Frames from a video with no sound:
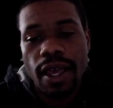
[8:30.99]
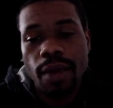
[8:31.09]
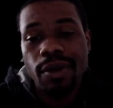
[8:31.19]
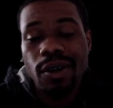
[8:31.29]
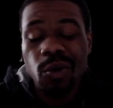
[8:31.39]

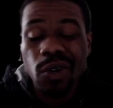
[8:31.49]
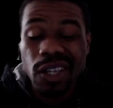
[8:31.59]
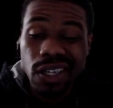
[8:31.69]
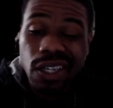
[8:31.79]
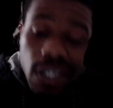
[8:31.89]
But in
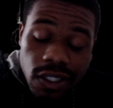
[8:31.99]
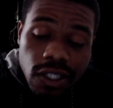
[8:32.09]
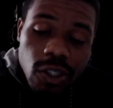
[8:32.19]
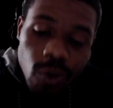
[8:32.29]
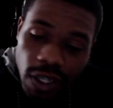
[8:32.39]
this
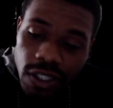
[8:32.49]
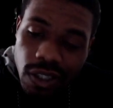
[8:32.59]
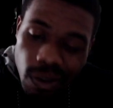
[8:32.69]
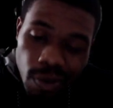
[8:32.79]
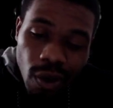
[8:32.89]
situation,
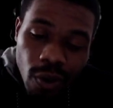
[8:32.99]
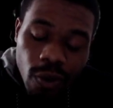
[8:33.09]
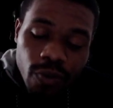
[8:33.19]
bro,